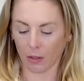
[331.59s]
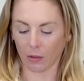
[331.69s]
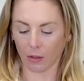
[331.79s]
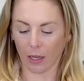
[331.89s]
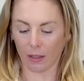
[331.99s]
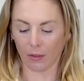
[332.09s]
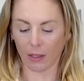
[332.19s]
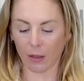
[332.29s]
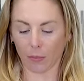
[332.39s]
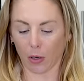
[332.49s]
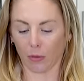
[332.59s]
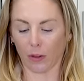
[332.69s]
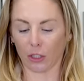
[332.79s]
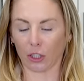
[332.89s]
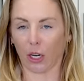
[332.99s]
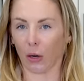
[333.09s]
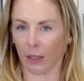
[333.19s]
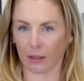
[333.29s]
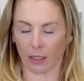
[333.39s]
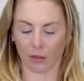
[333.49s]
These are kind of like the perfect
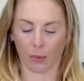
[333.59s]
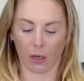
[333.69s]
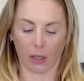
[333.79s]
sharing size bar.